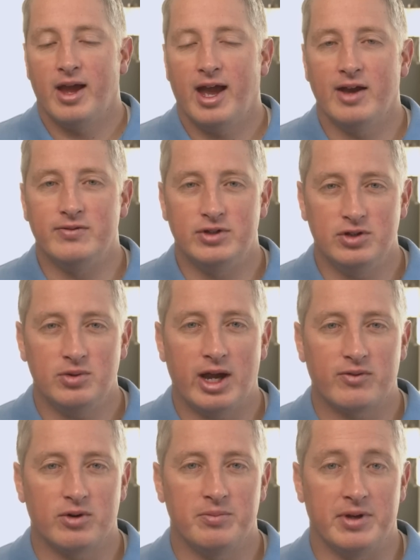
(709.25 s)
Have you
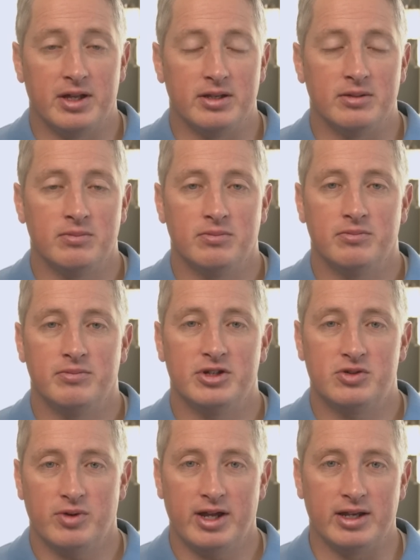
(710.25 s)
ever been
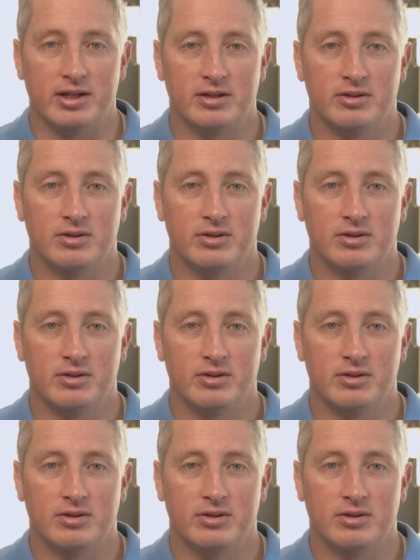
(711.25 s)
betrayed?